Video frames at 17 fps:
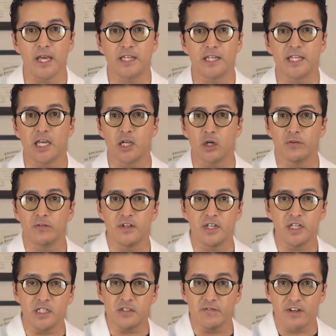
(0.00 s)
at the end of
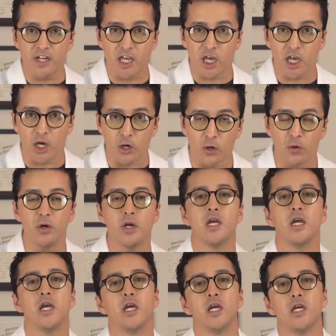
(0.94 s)
this video
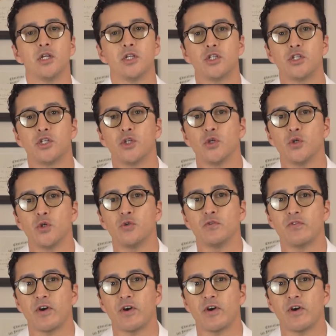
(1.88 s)
to